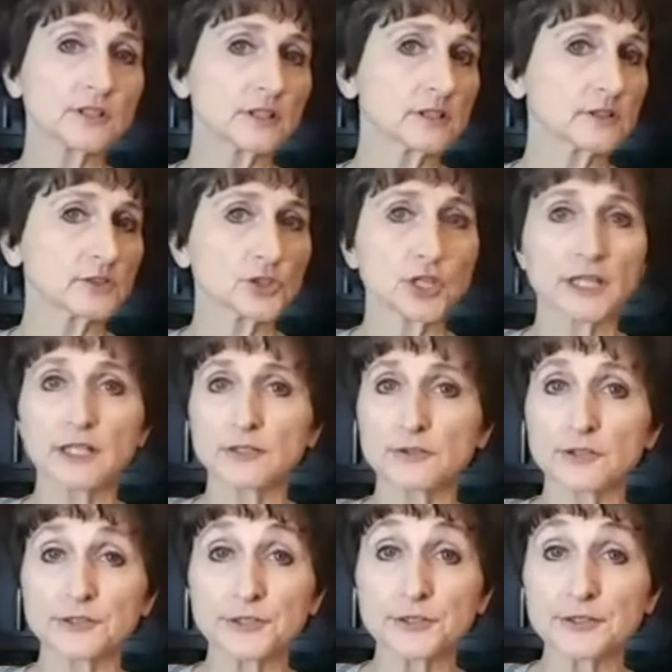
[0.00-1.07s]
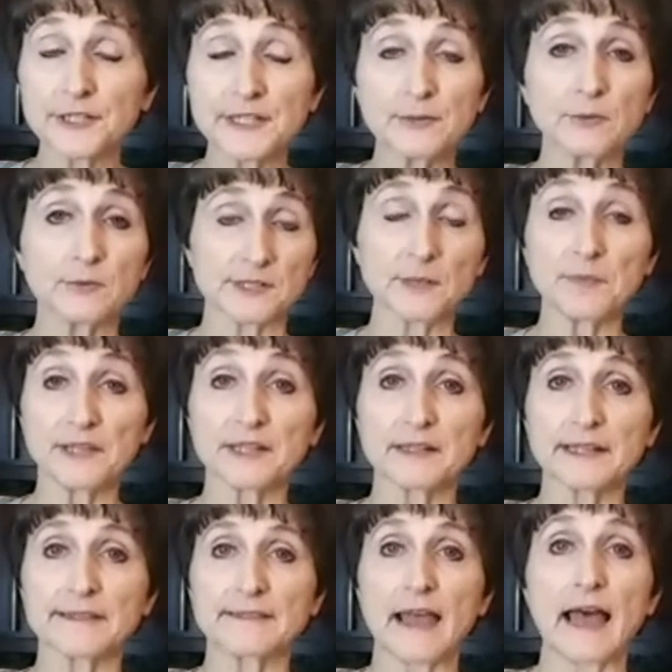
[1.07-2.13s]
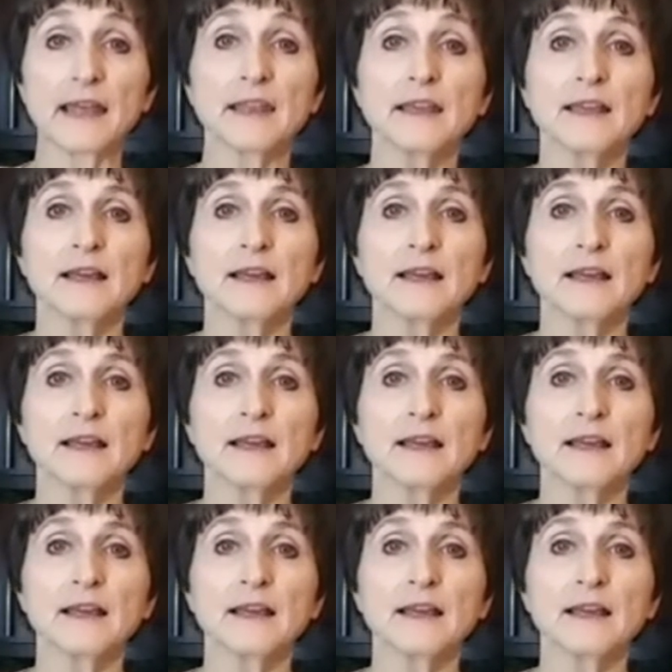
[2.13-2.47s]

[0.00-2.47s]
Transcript: a chicken or a turkey, something like that,